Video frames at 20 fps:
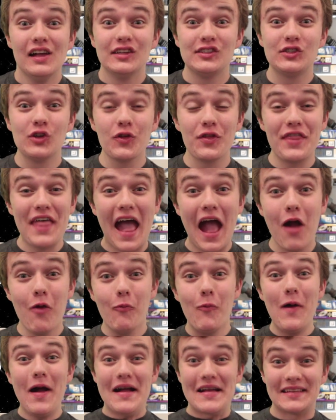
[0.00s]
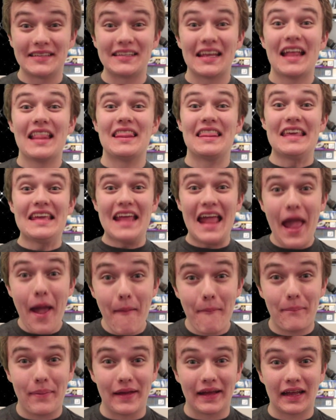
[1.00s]
So that was the
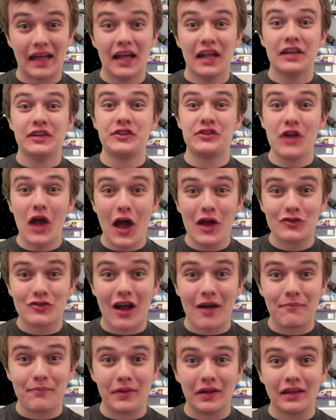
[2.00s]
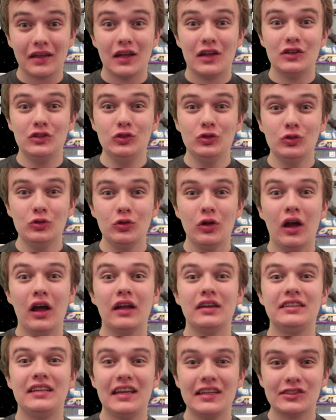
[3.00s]
epic, jaw-dropping new
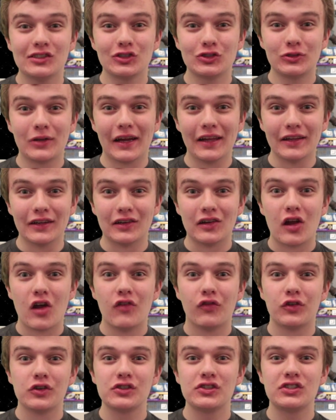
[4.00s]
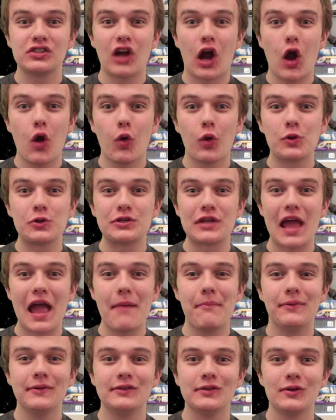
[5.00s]
teaser trailer for Star Wars
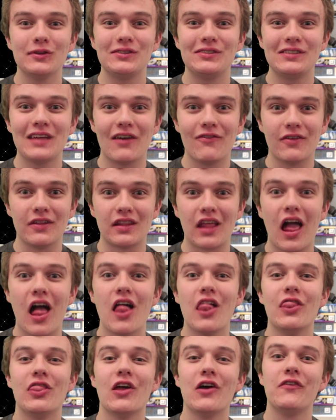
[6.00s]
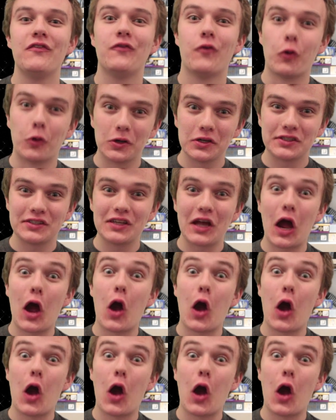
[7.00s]
Episode 7, The Force